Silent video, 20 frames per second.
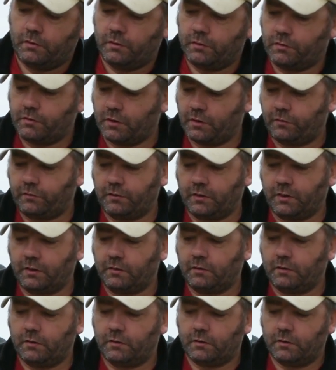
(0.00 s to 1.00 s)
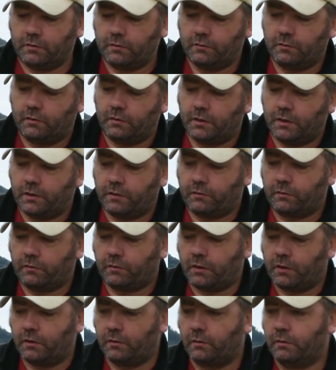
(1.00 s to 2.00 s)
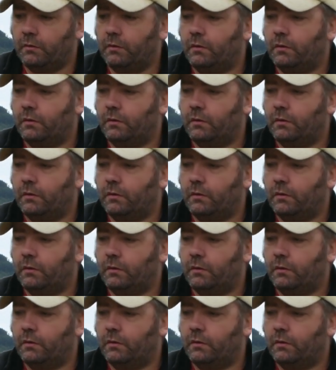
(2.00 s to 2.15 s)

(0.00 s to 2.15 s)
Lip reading: adjust it. And so